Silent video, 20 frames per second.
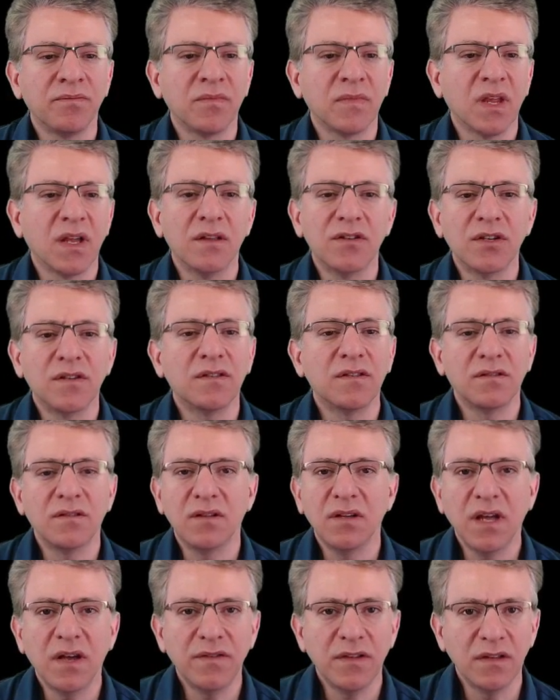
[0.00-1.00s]
just you
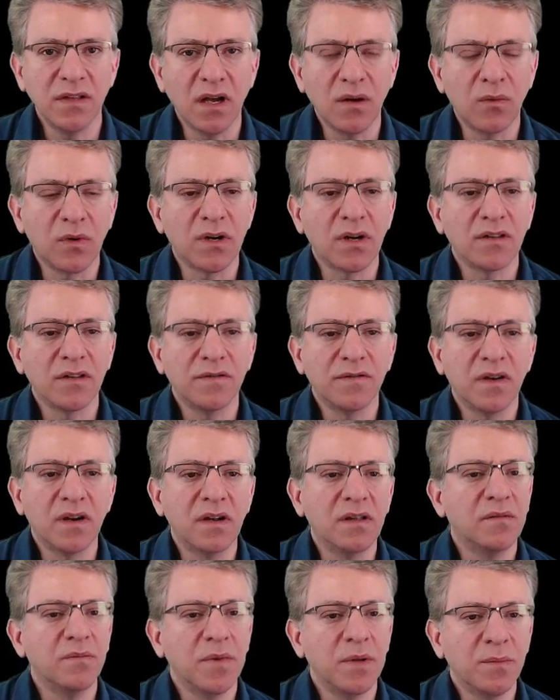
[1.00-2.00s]
have to network to
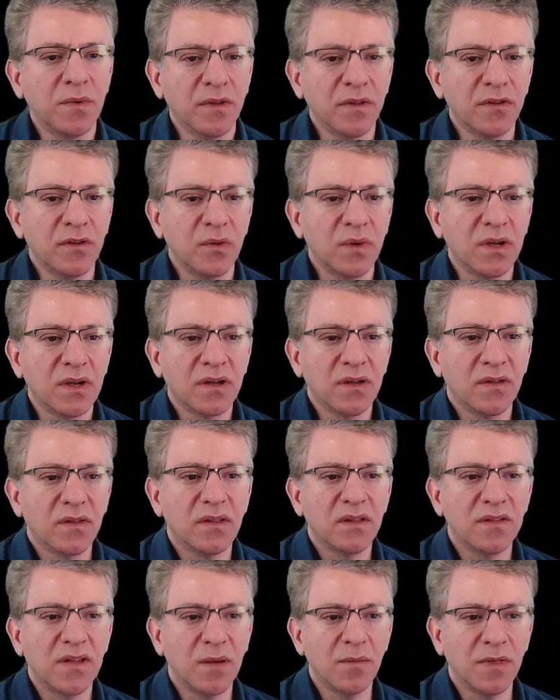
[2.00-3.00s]
find people doing the
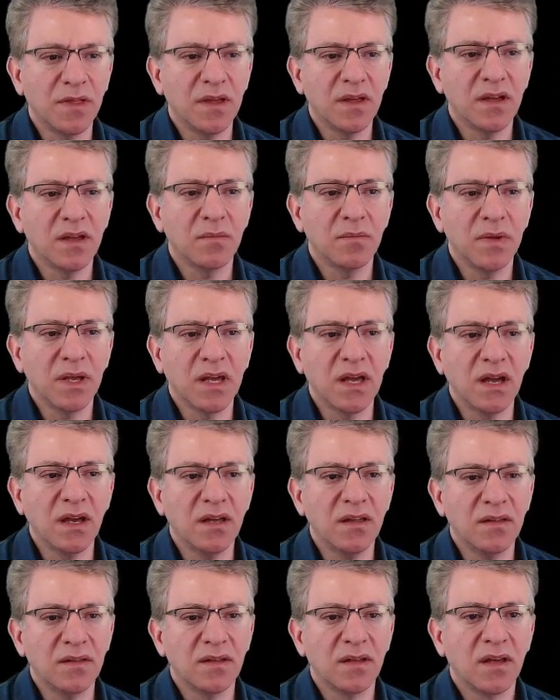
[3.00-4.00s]
same thing,
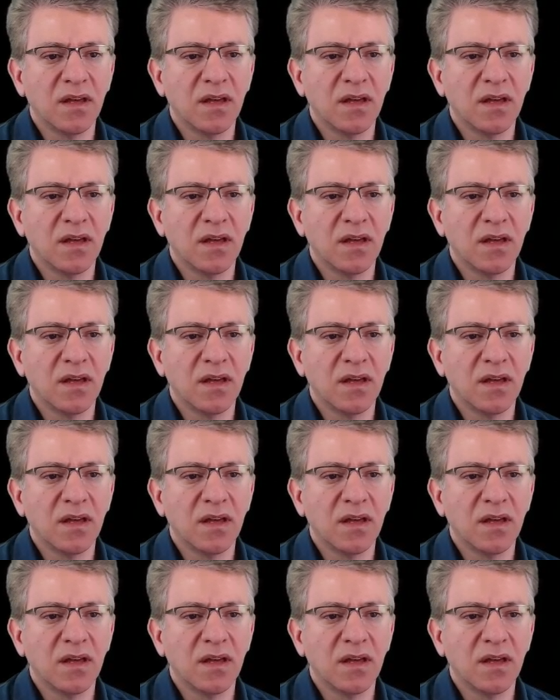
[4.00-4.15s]
because